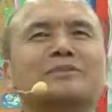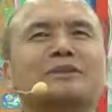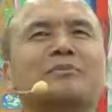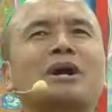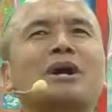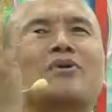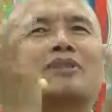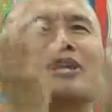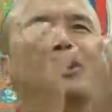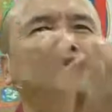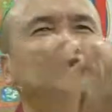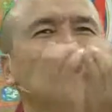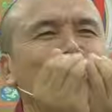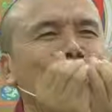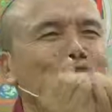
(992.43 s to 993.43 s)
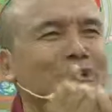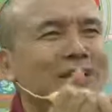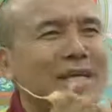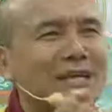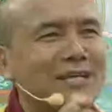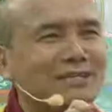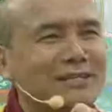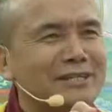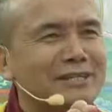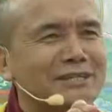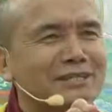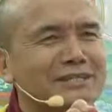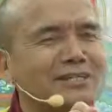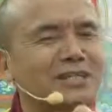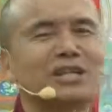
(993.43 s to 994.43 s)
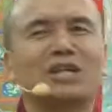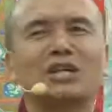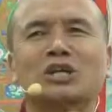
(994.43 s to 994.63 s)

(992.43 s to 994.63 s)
somehow they are rooted to ignorance.